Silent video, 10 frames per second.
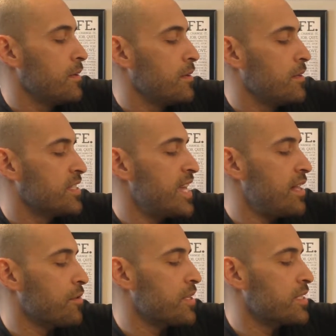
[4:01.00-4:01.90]

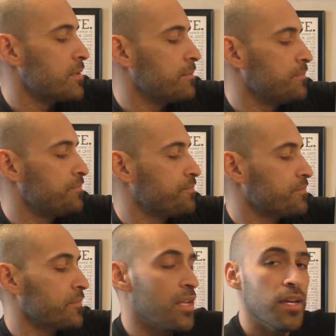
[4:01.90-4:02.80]
salaries.
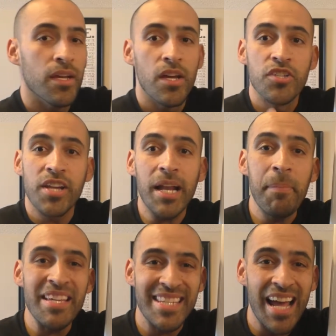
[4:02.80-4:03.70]
So you got to
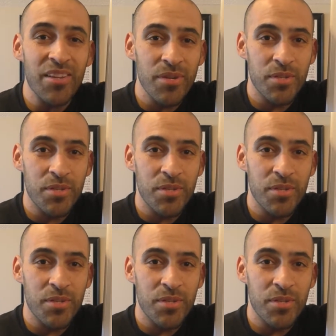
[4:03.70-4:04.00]
pay salaries